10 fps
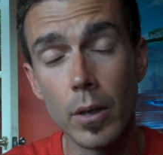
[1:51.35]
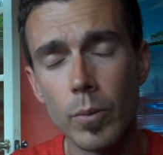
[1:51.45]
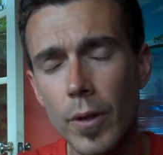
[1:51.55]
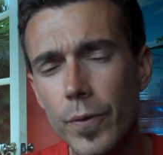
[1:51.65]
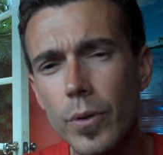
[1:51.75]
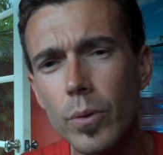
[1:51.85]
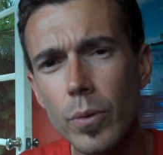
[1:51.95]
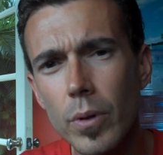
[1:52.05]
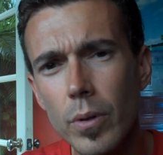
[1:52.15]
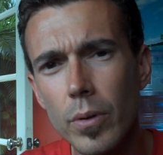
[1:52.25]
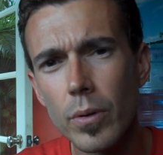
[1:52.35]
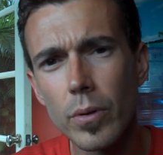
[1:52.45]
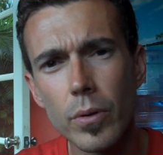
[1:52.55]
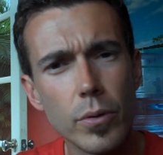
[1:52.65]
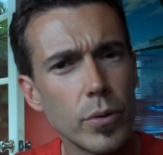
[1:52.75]
Well, you're
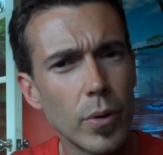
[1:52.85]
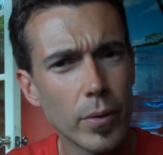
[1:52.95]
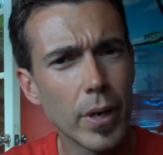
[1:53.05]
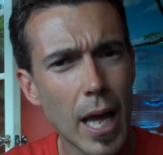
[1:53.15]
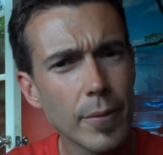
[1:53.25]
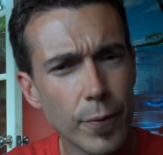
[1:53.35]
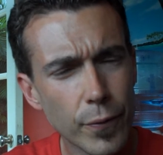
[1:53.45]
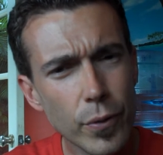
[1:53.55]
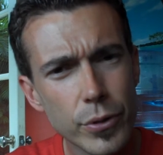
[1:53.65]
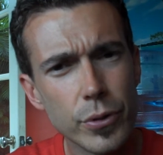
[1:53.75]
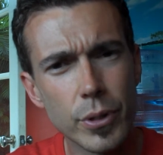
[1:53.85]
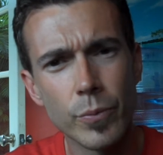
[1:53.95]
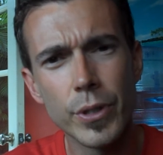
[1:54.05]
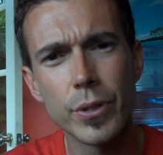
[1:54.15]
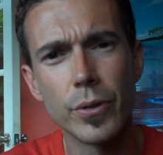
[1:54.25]
going to have to first do some
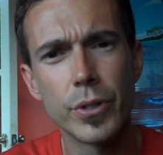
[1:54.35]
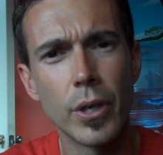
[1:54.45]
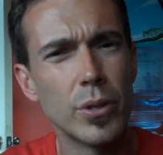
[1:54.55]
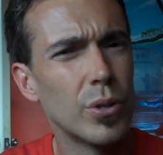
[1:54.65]
research on